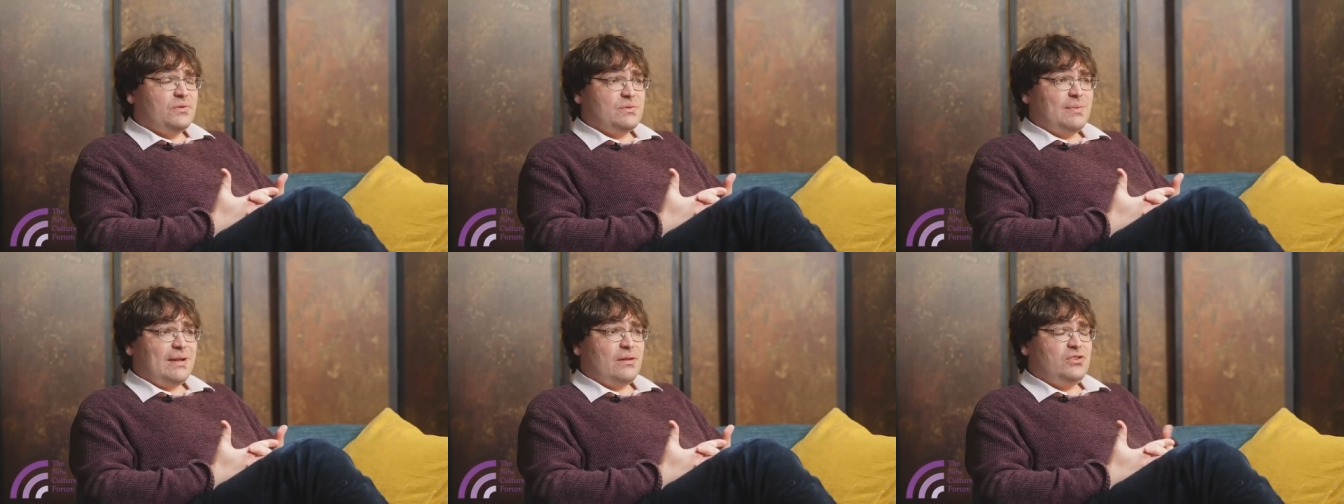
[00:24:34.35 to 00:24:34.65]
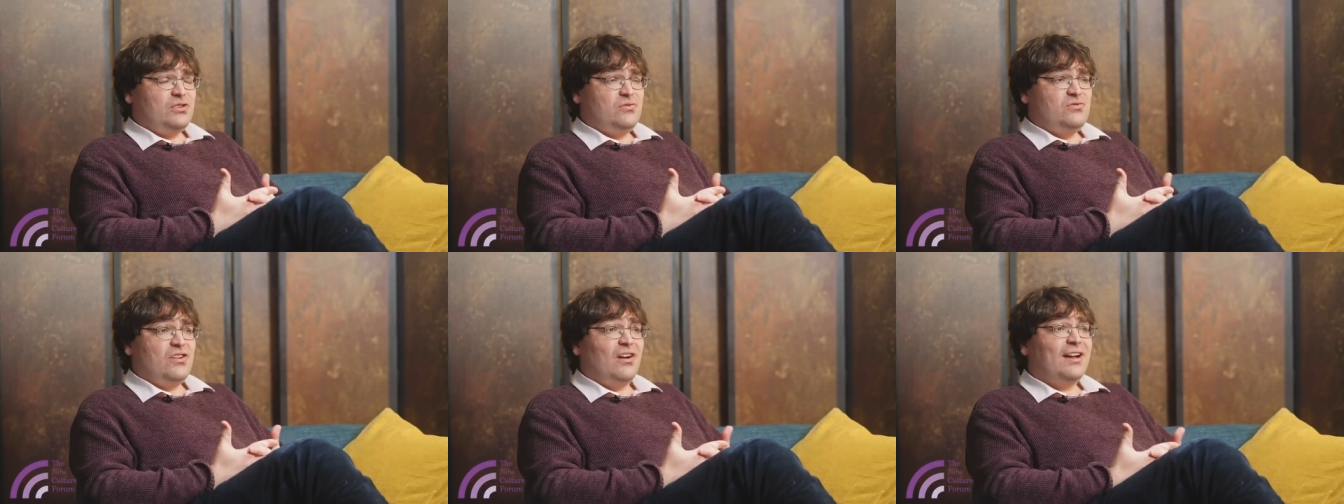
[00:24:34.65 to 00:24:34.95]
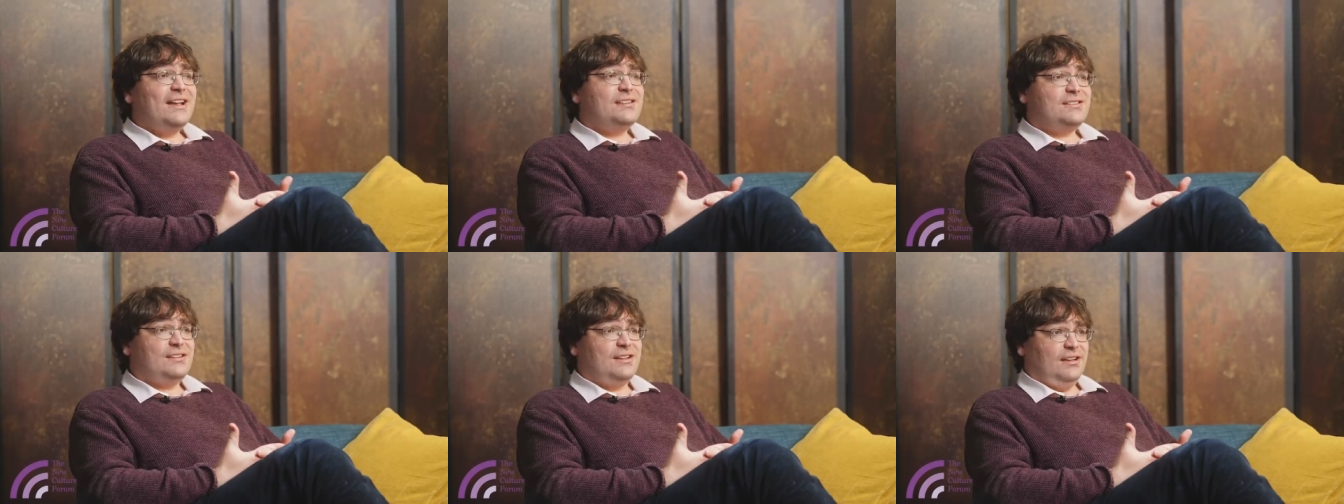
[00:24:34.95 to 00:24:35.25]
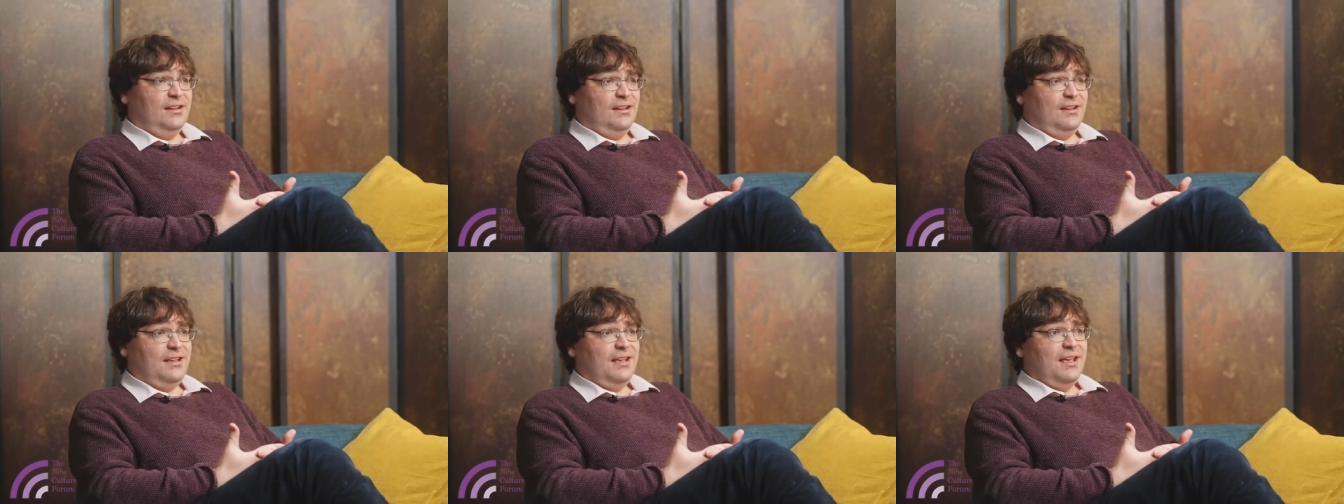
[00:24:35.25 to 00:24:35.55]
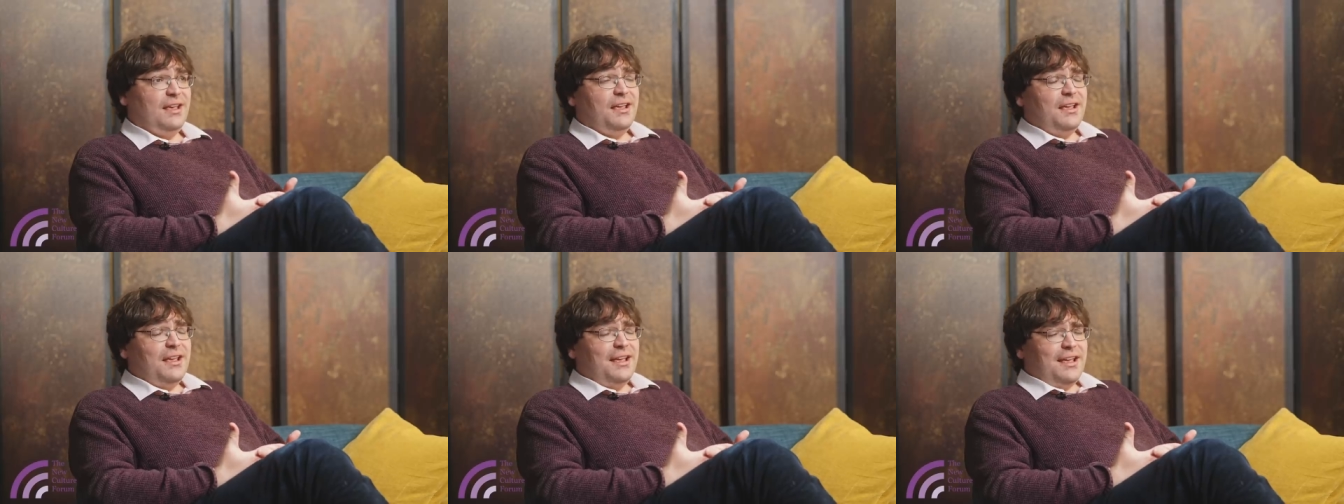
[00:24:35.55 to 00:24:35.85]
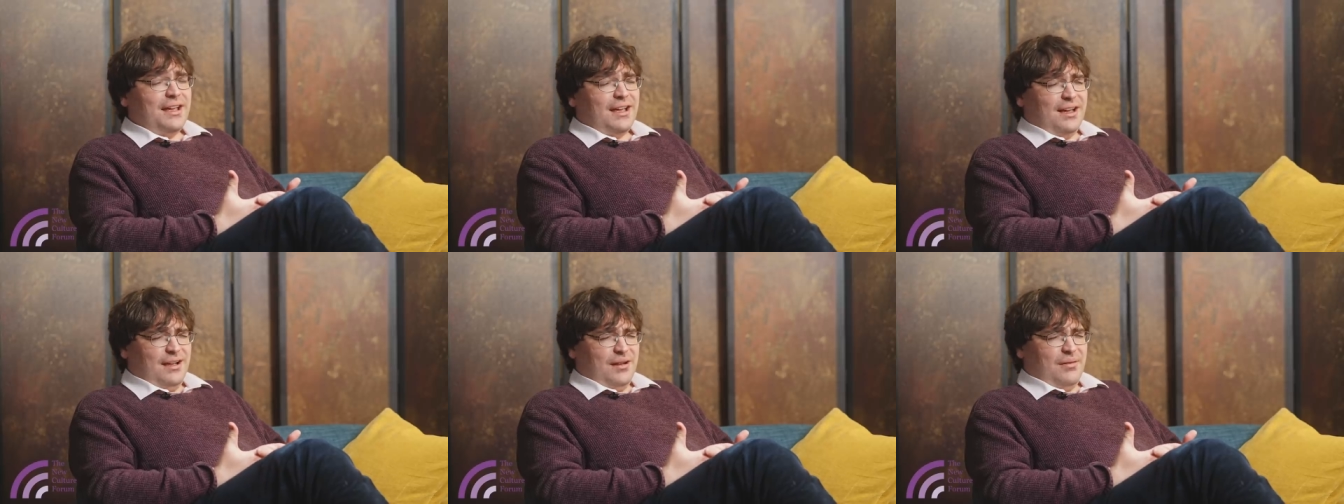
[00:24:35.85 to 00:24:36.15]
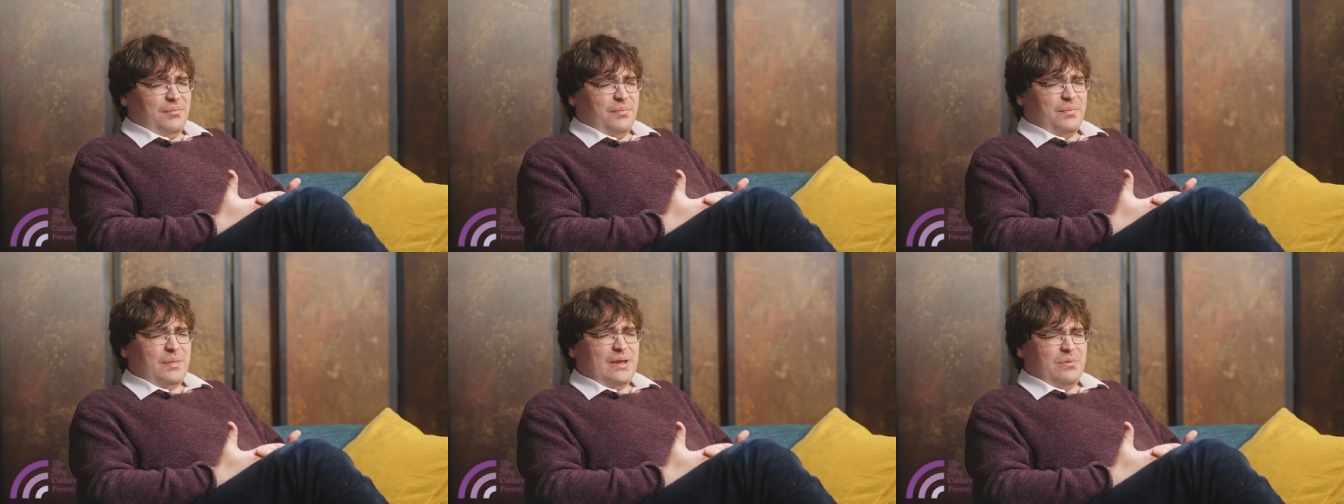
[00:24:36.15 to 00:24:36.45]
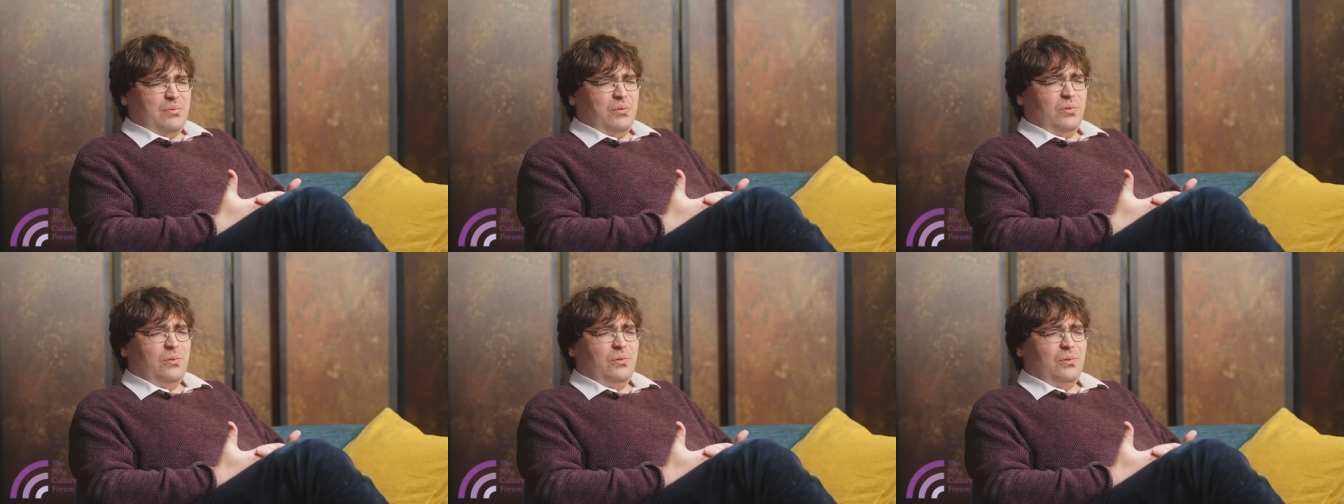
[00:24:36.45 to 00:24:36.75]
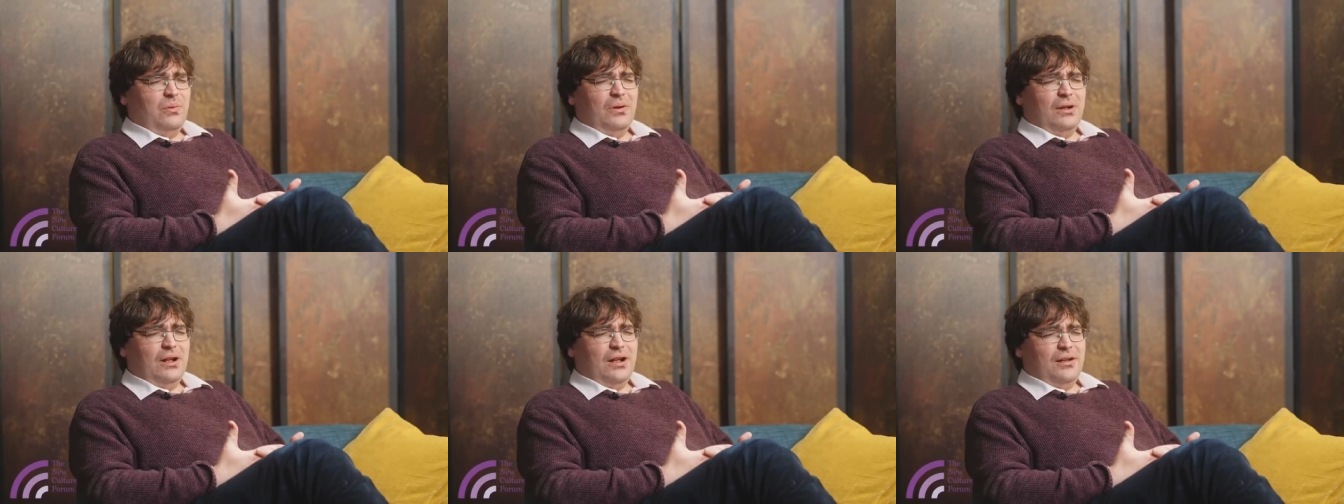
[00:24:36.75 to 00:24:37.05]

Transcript: was about uniting people,